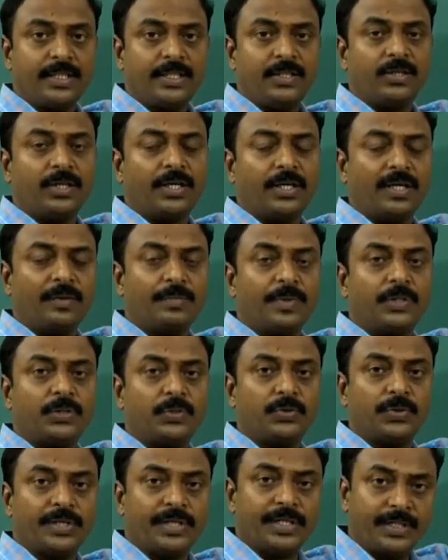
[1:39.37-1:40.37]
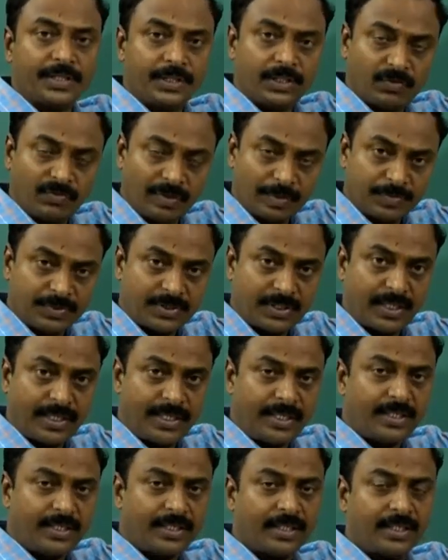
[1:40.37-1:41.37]
You are able to get into
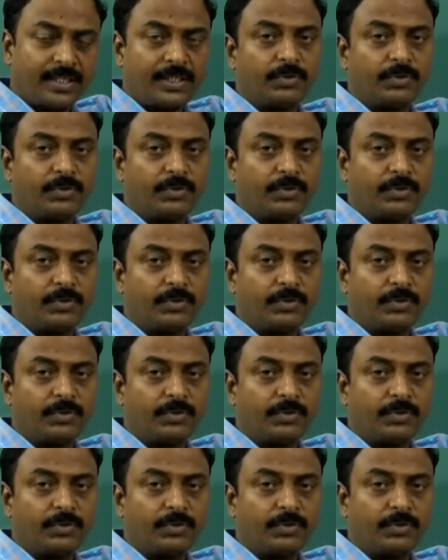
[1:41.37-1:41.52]
website.